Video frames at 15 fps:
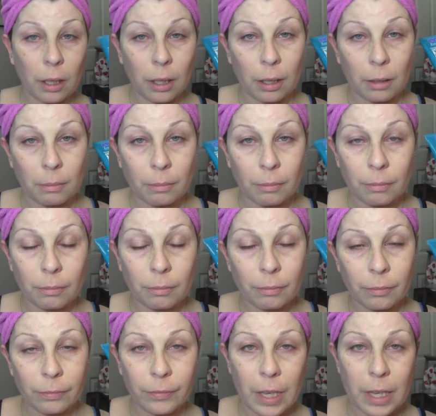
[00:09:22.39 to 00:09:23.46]
Um,
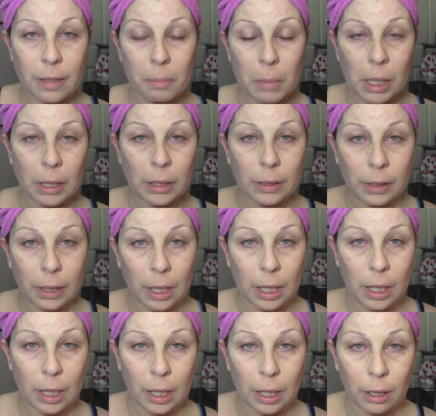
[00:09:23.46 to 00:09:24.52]
face mask
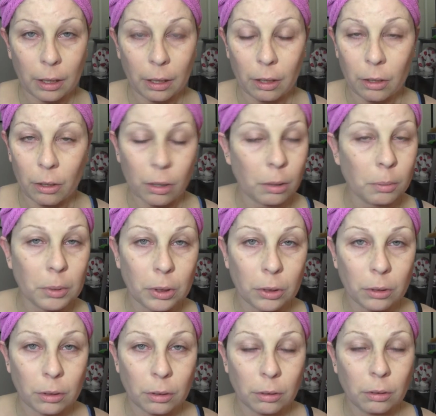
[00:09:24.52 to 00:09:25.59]
and
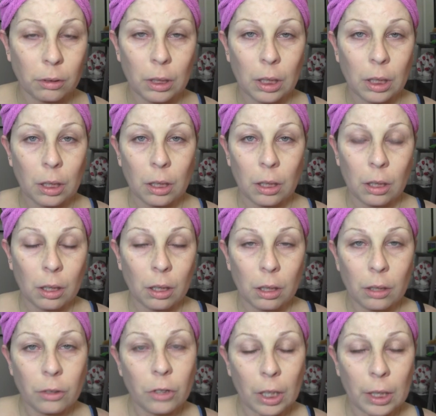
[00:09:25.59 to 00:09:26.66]
horrible
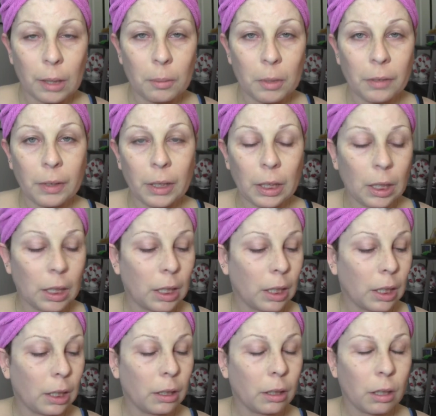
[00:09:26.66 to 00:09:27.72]
Chucky movie
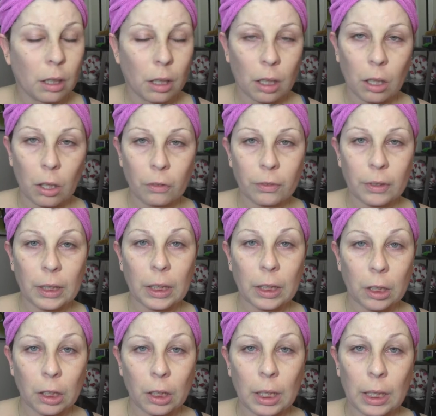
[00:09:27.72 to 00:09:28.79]
and a uh, hopefully
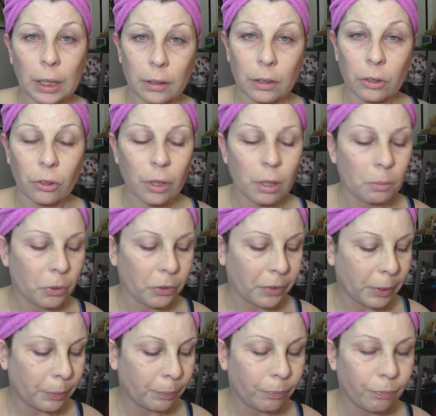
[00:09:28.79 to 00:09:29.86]
good Hansel and Gretel
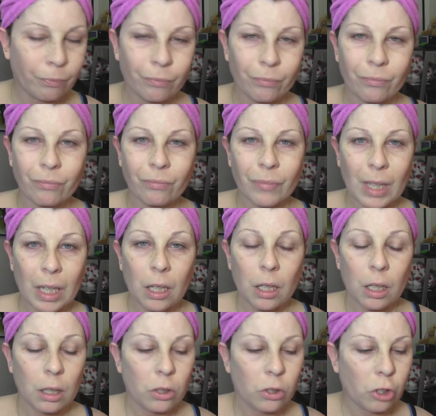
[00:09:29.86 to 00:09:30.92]
movie.
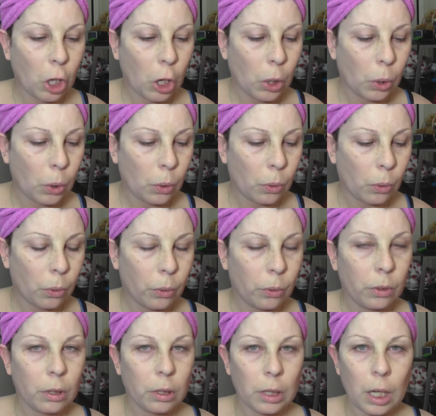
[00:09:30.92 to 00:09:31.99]

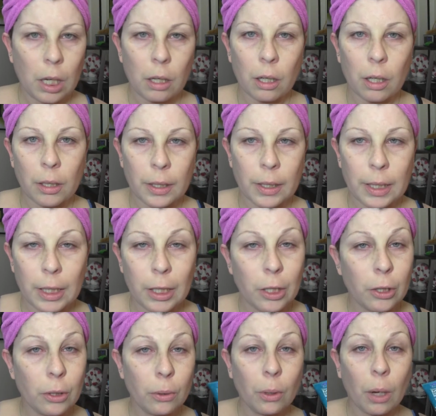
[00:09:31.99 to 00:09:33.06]
So yeah, I'll see
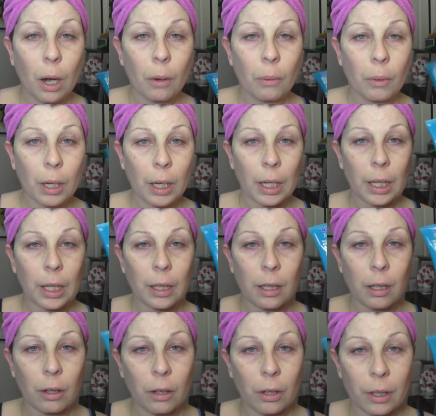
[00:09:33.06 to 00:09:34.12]
you when I
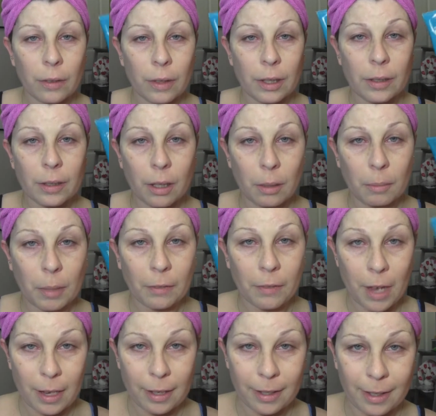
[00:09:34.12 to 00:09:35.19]
get all of this on my
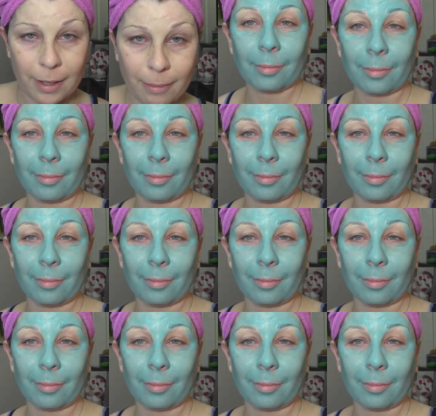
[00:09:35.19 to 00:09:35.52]
face.